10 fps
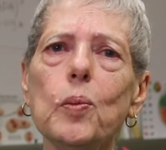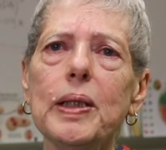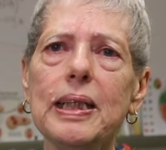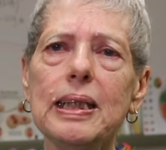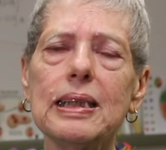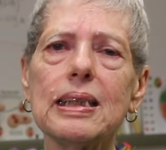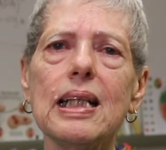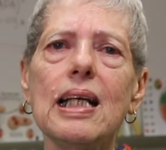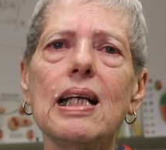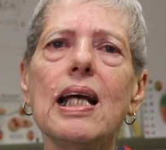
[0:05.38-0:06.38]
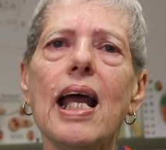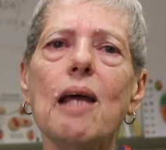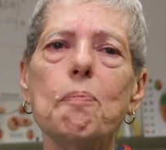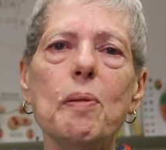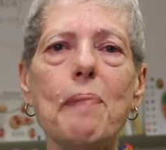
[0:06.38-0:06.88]
weeks,
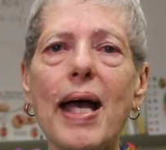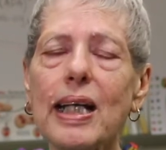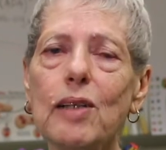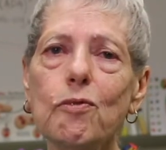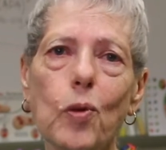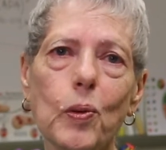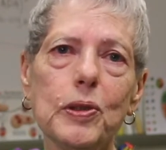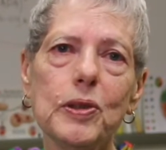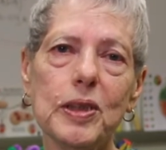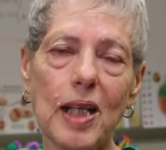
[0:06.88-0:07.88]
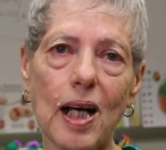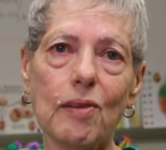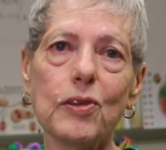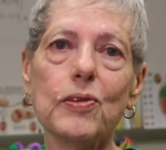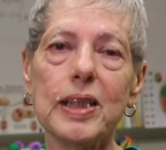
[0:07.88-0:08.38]
had been back and forth to the
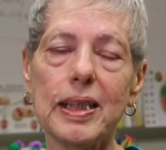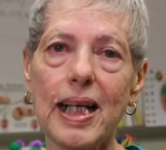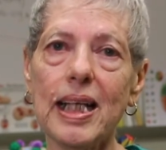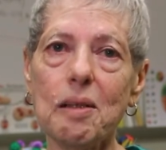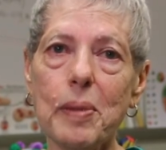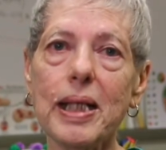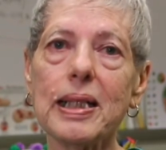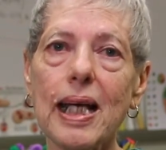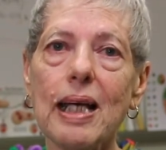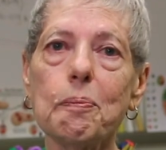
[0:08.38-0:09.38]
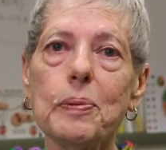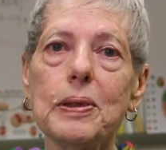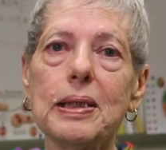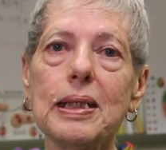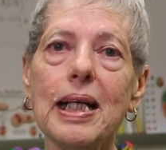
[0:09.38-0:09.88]
doctors at the AnMed
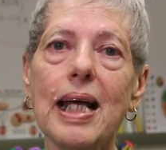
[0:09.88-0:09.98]
campus,